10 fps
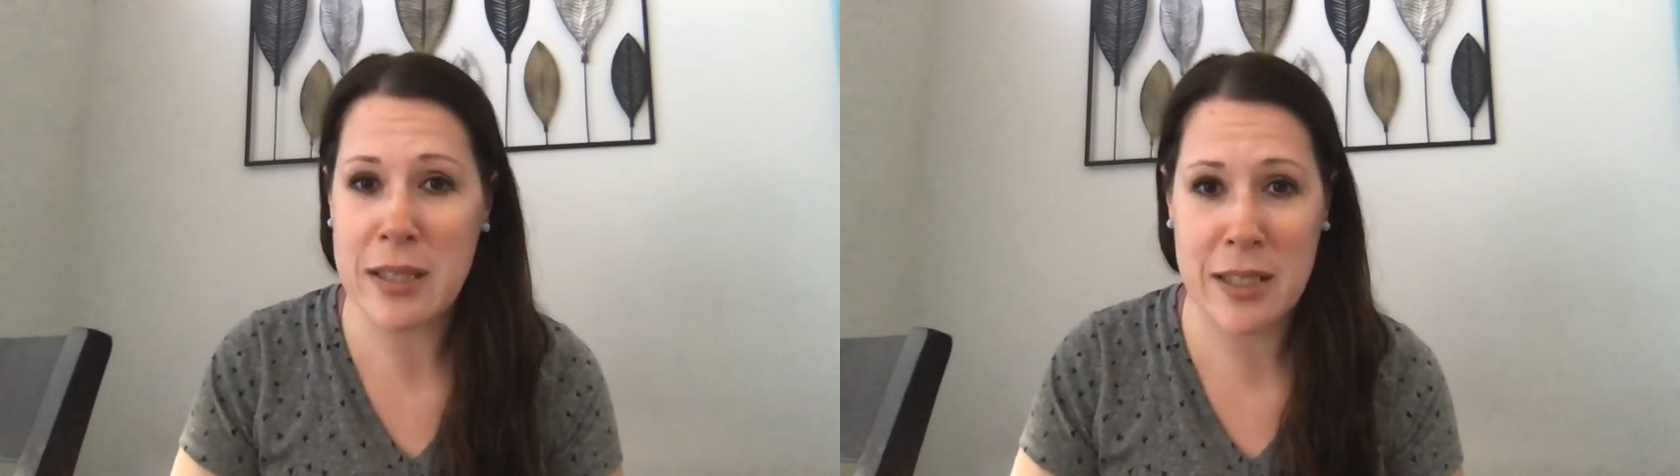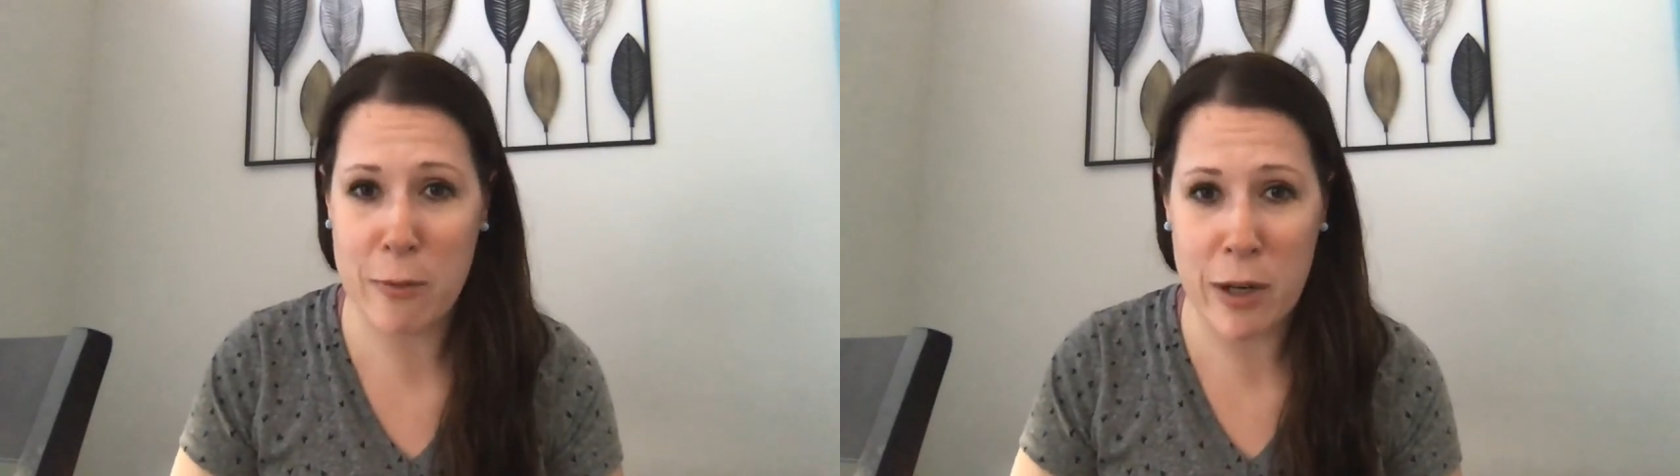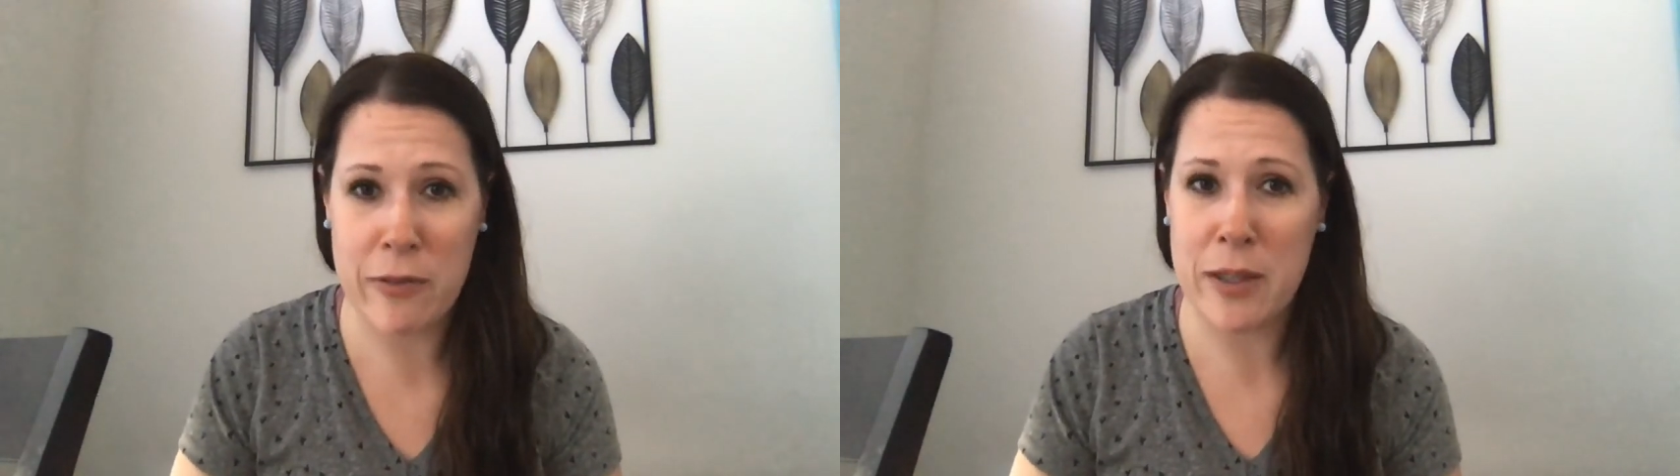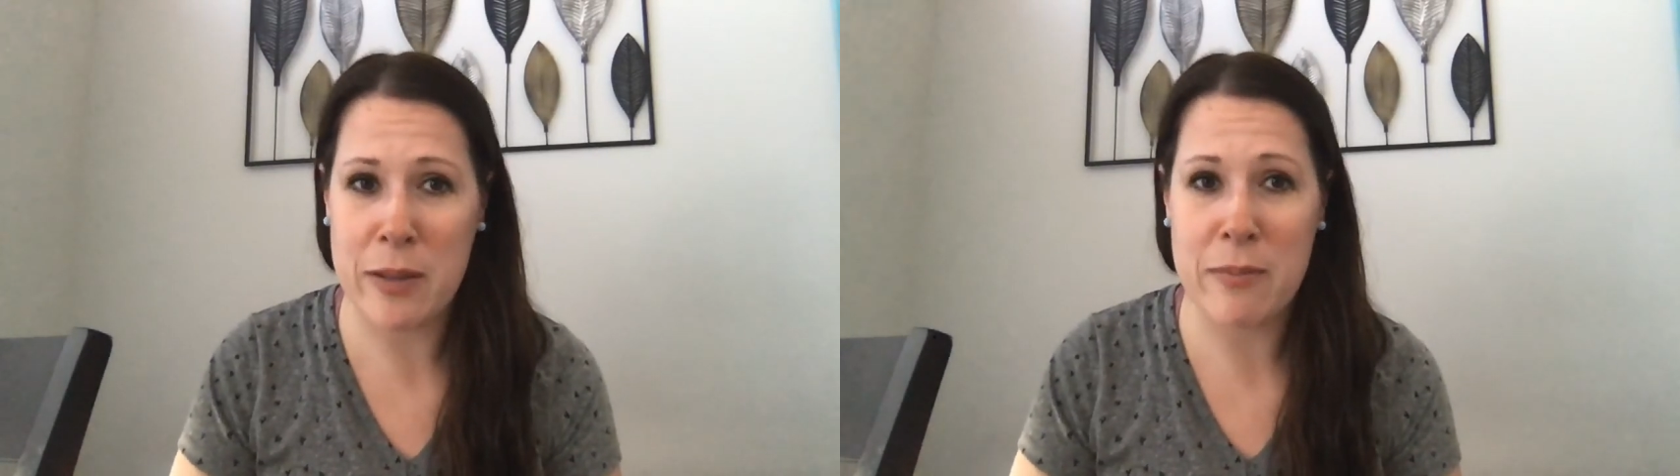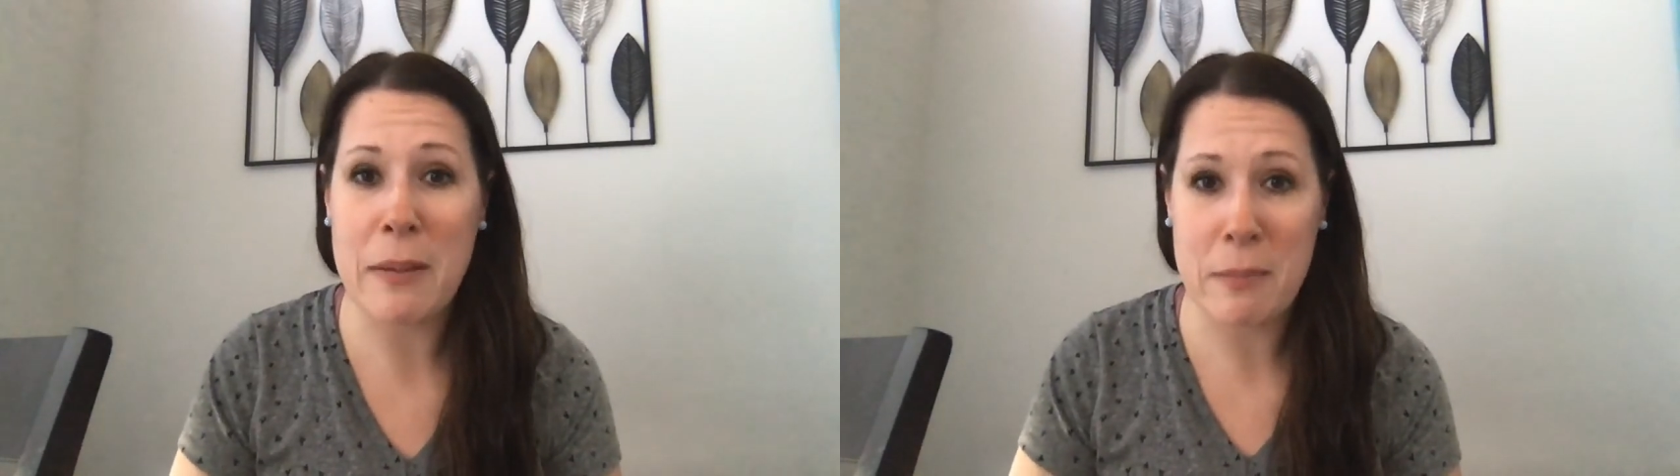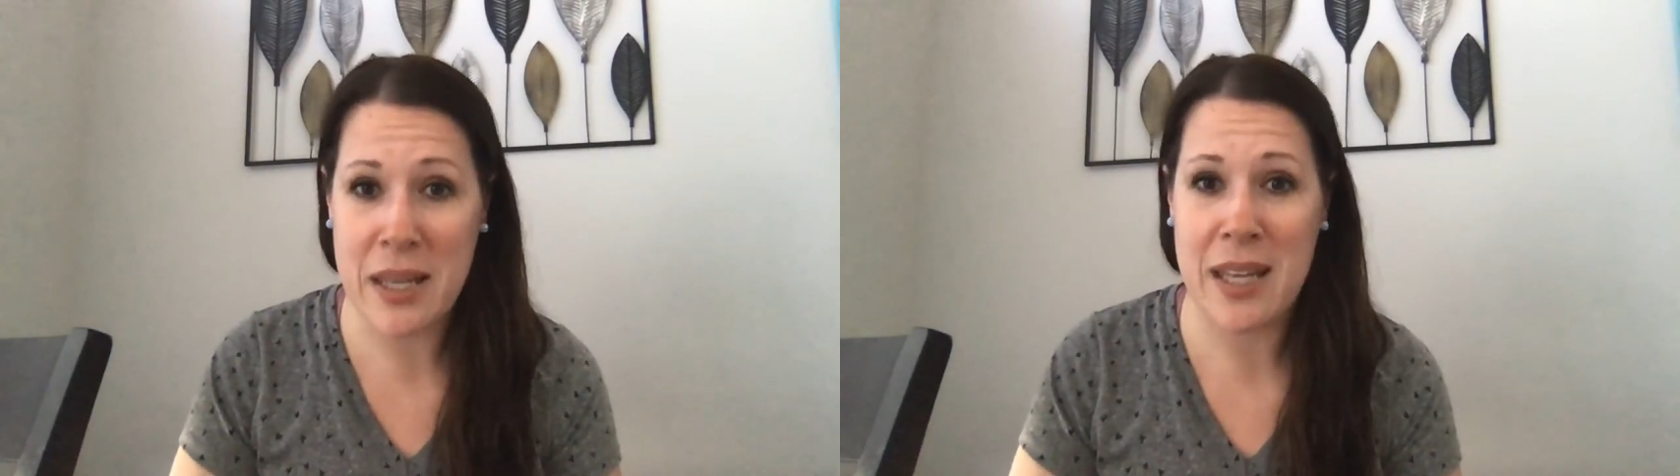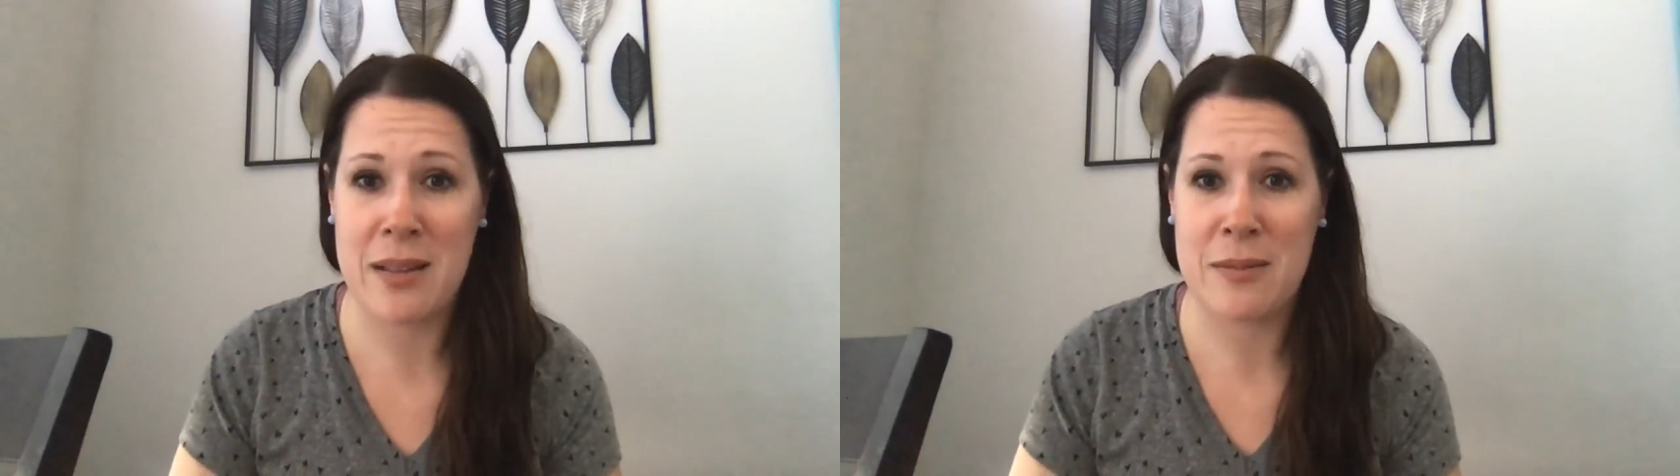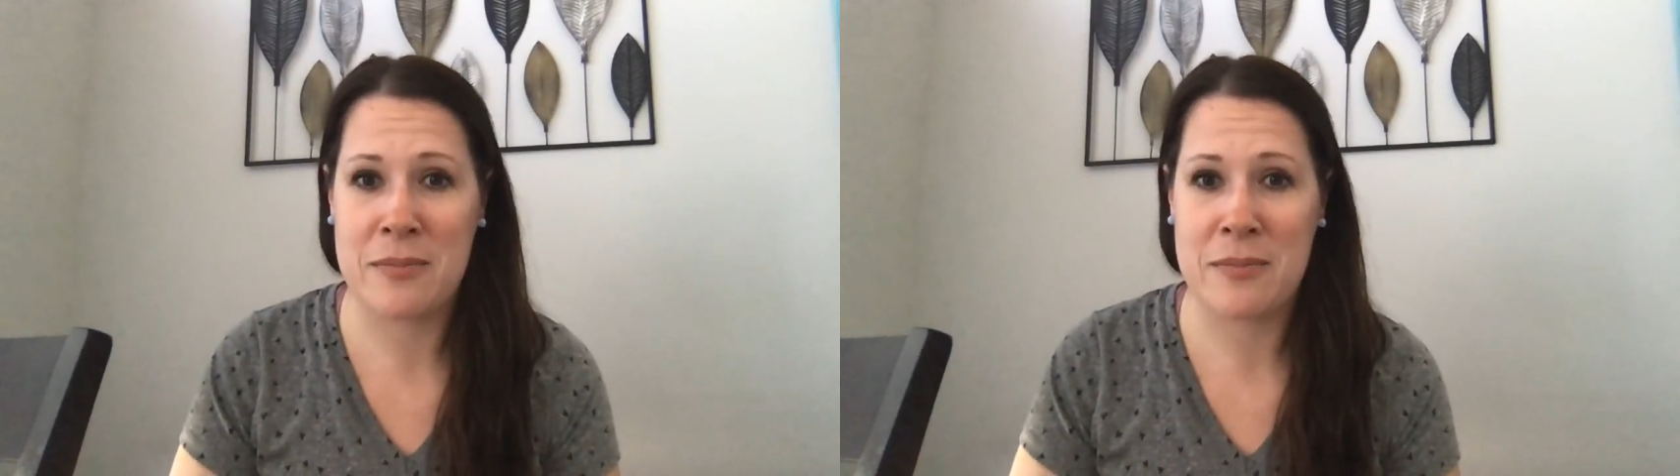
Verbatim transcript: is going to work for them but me.